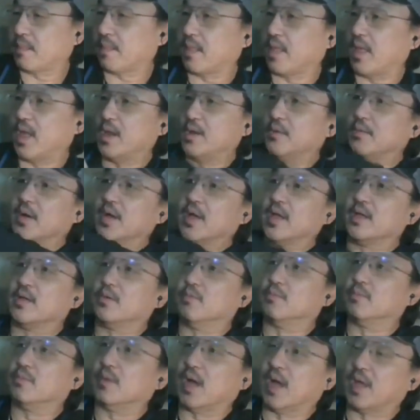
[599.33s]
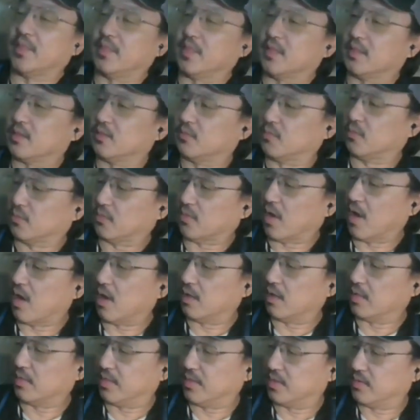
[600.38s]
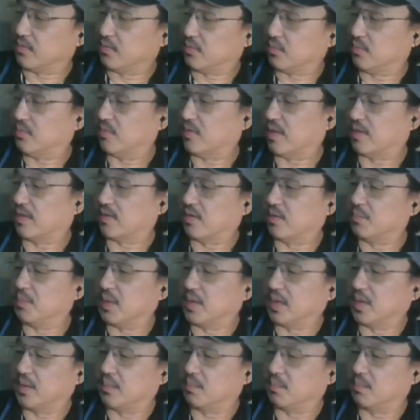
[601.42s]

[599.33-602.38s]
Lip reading: Anyway, I think this was like some big